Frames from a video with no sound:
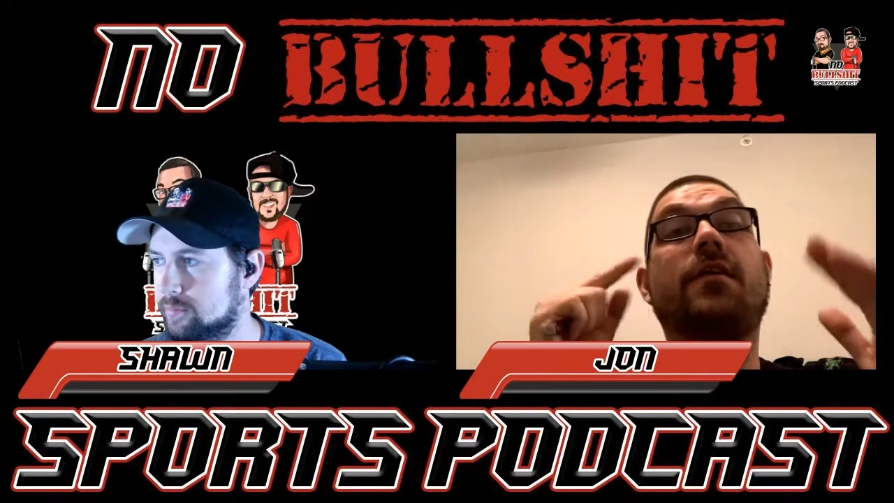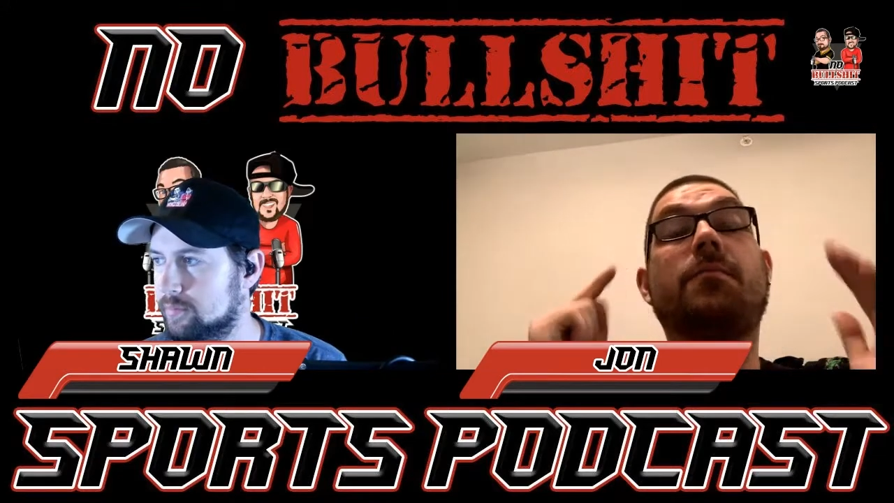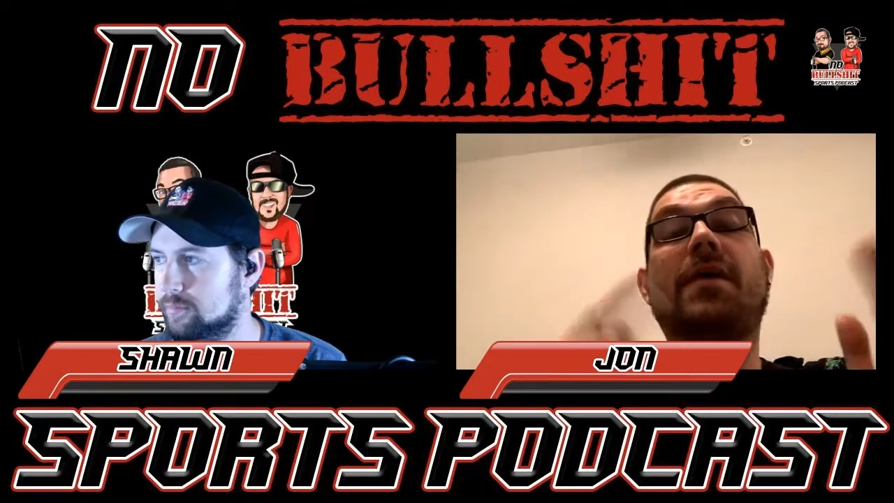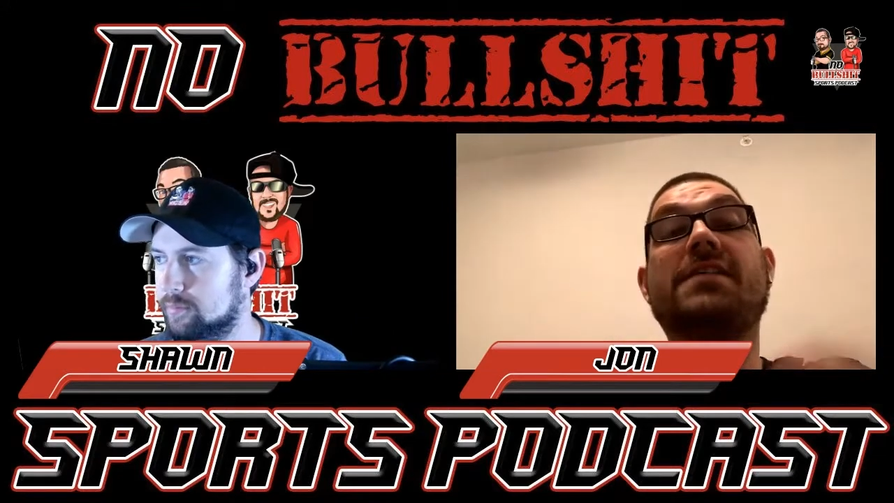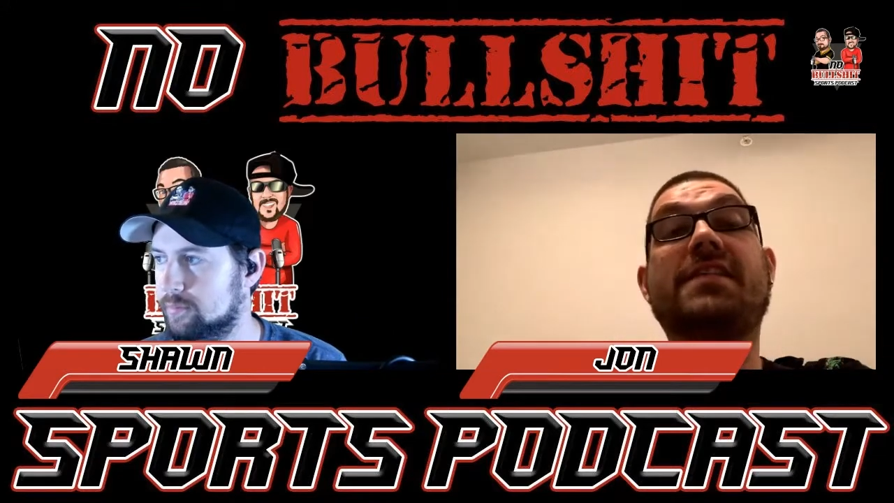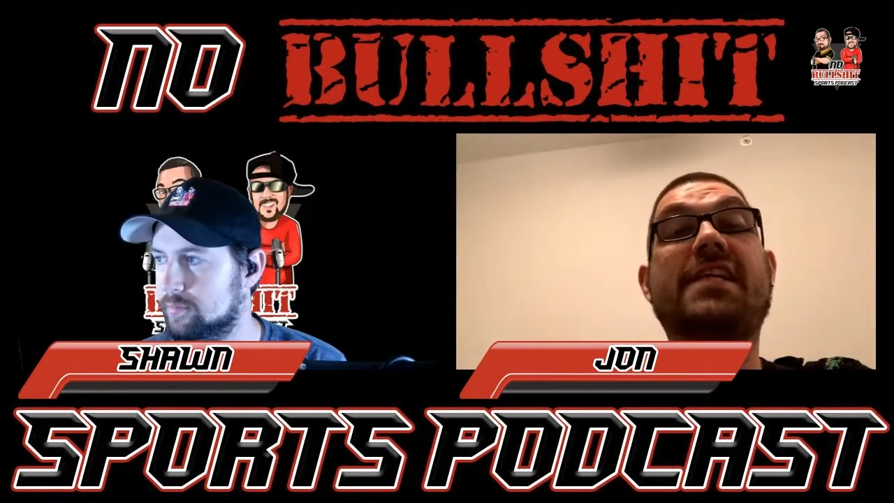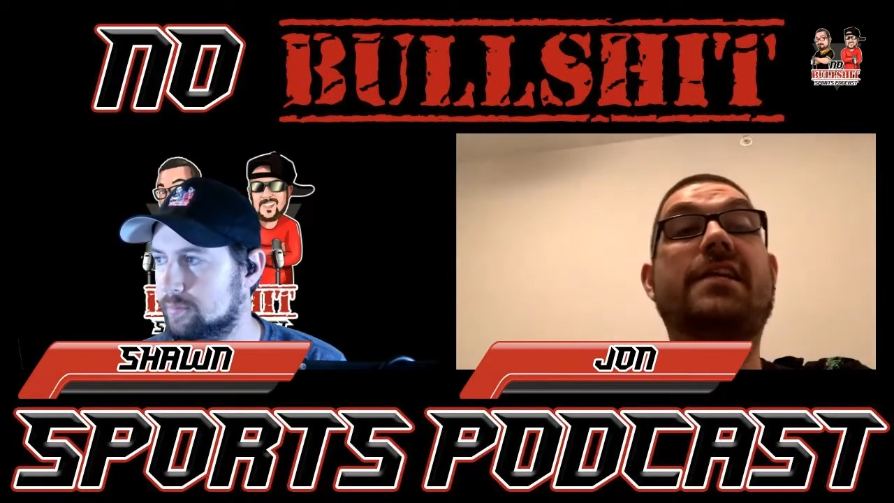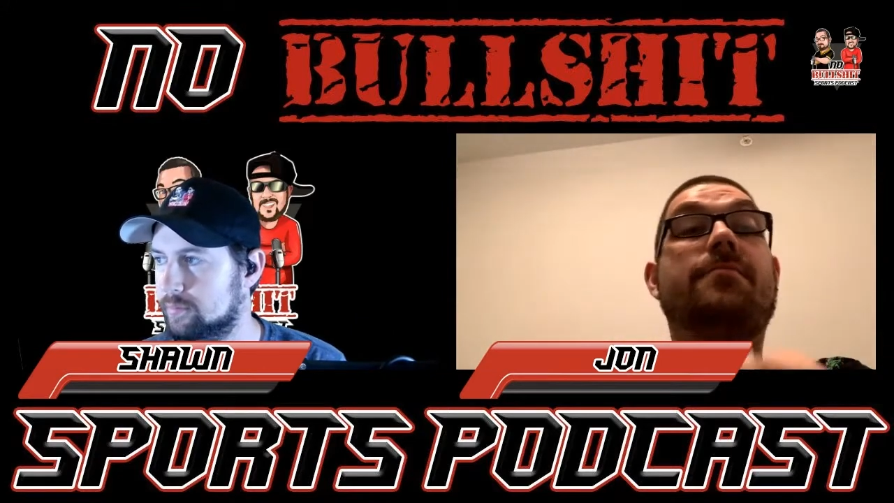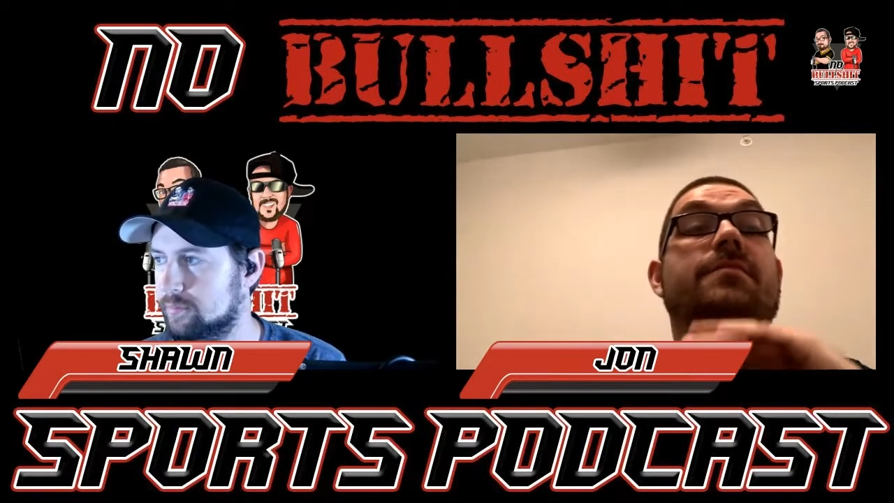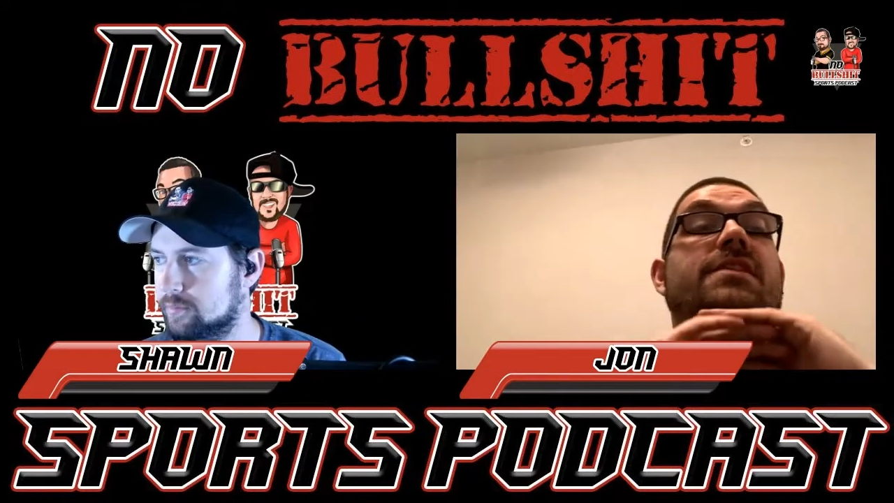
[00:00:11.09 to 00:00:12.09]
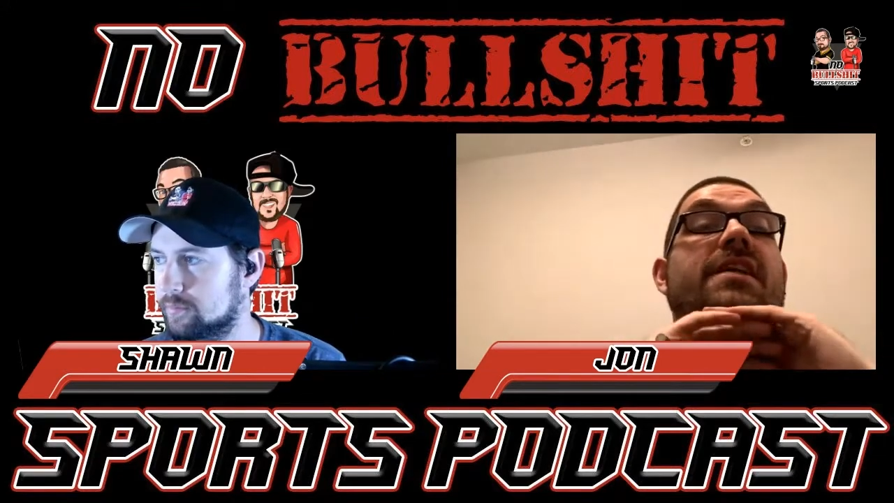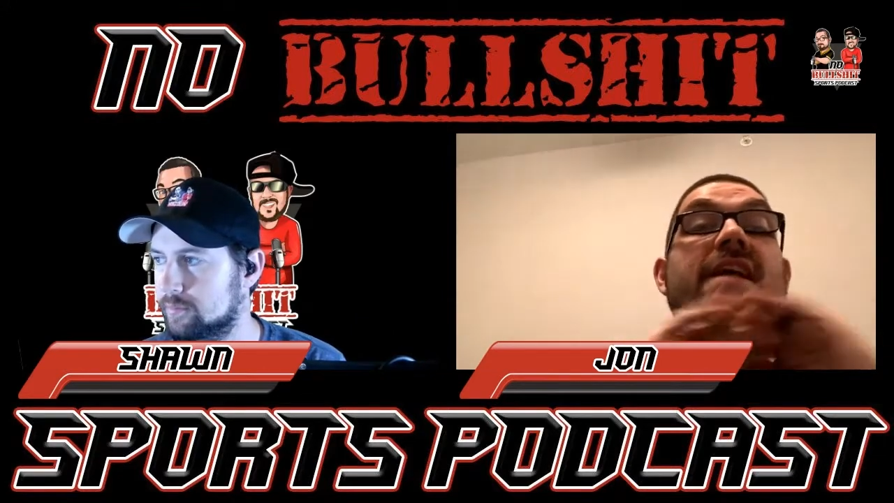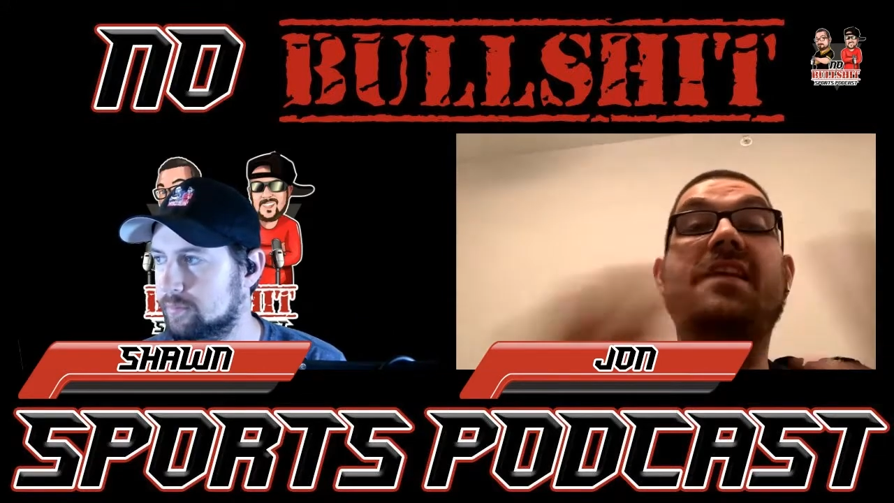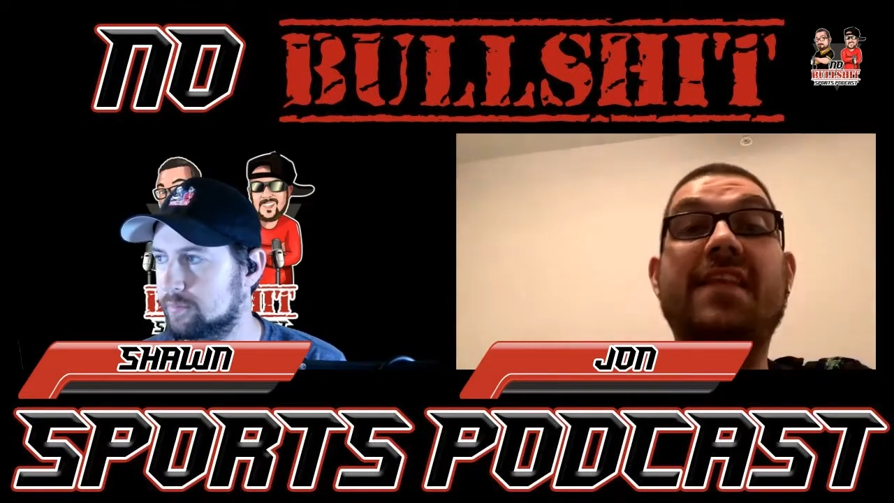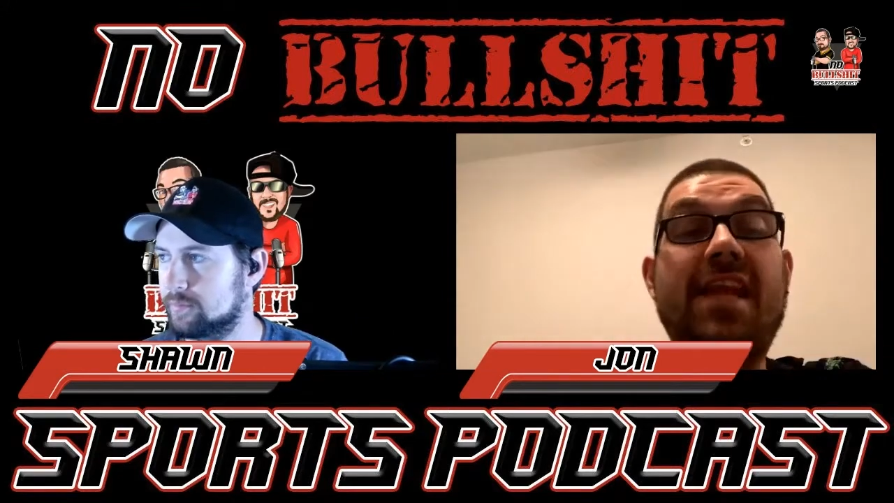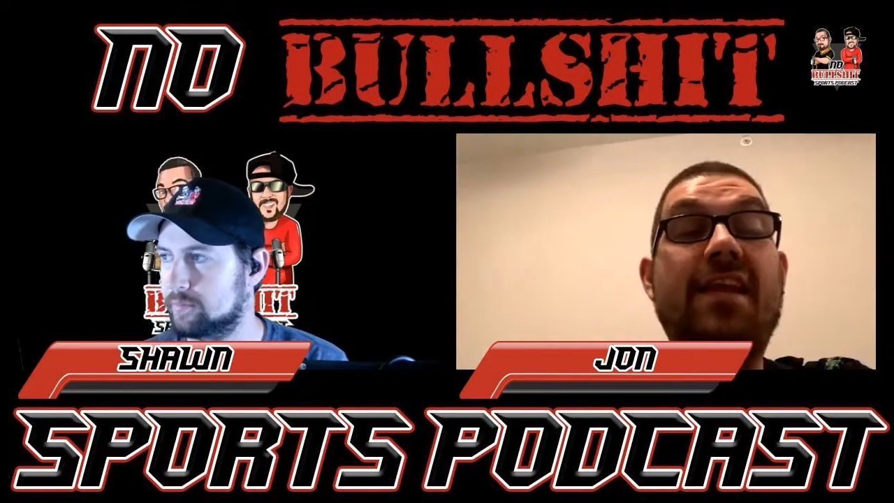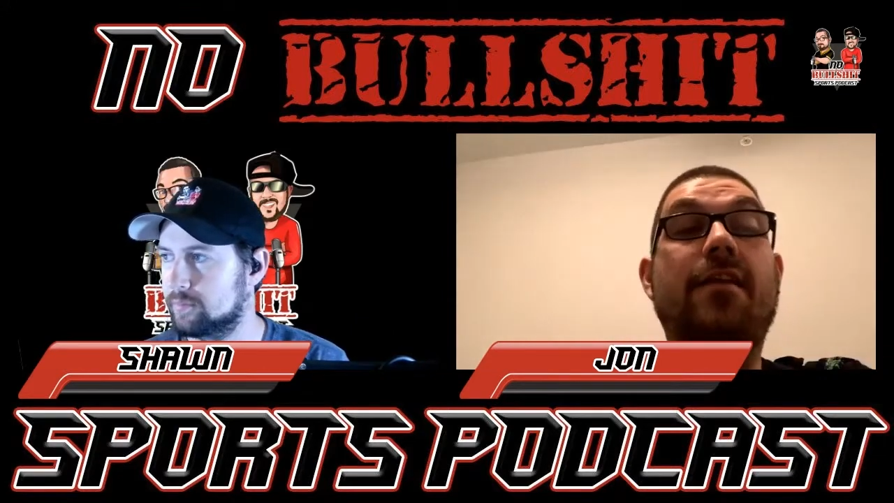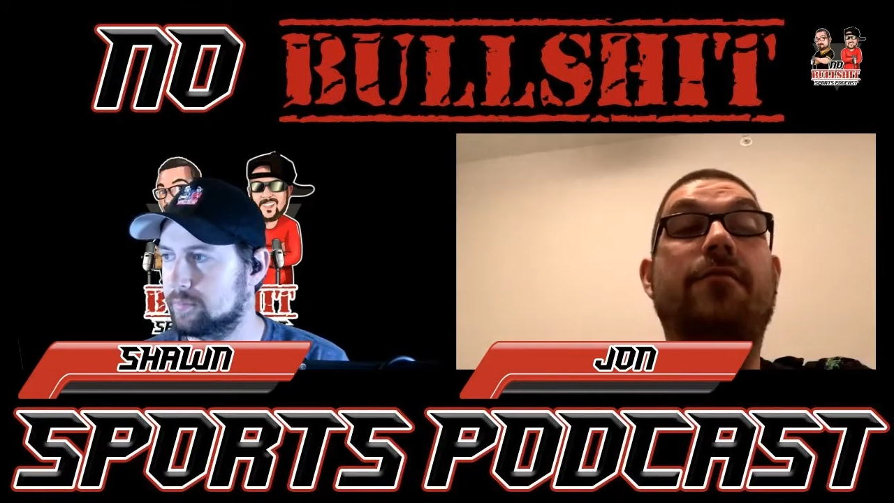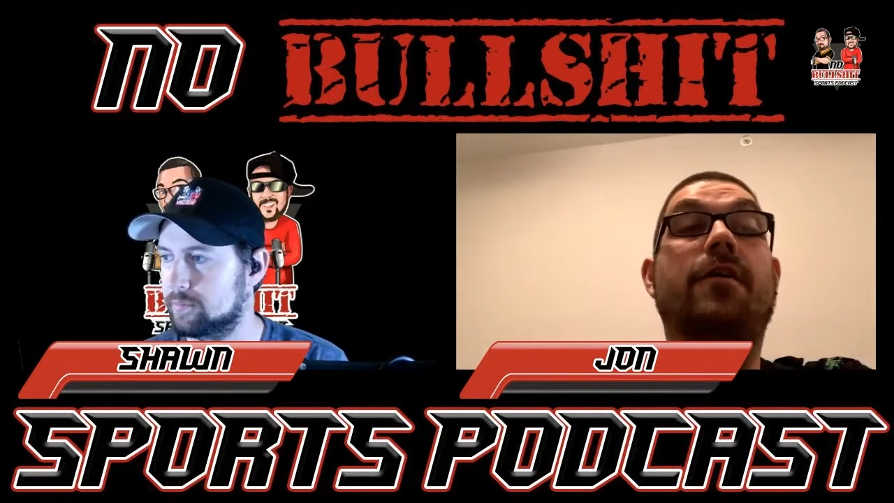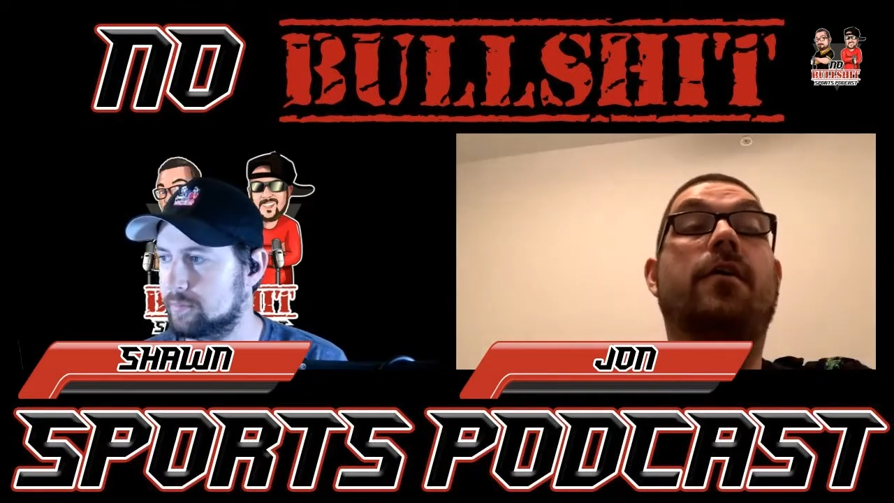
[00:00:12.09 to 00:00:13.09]
best teams in the
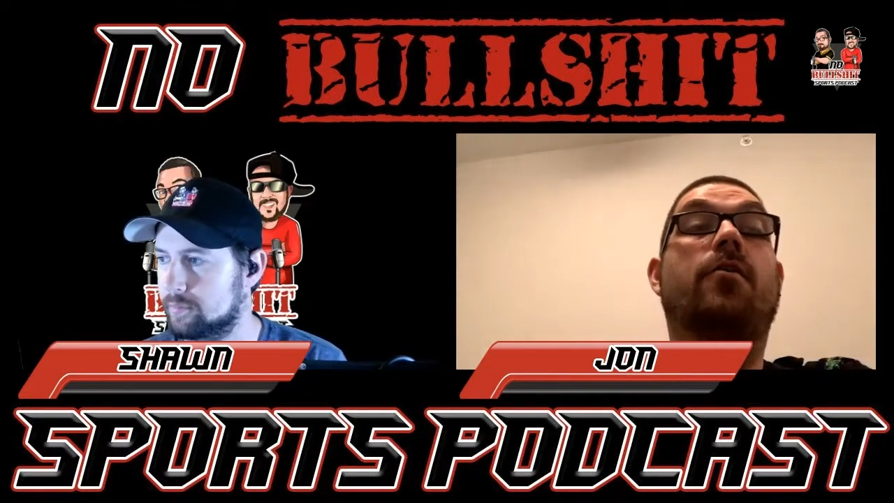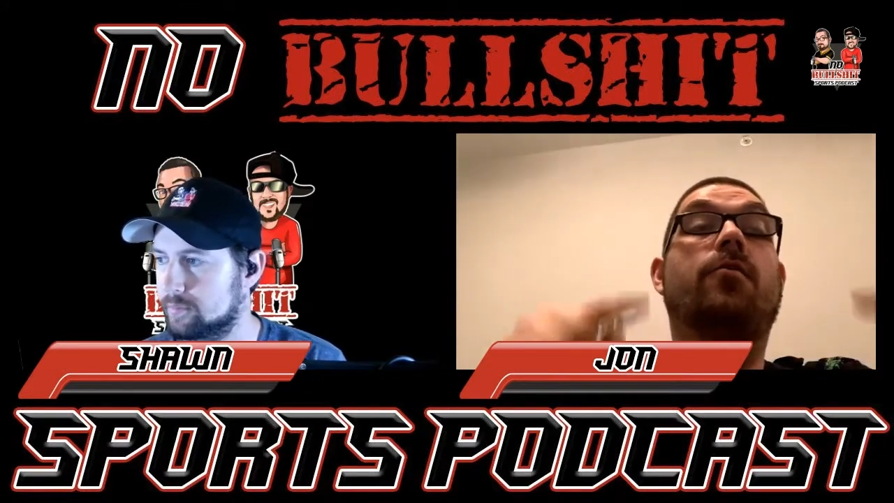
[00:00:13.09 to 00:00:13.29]
NFL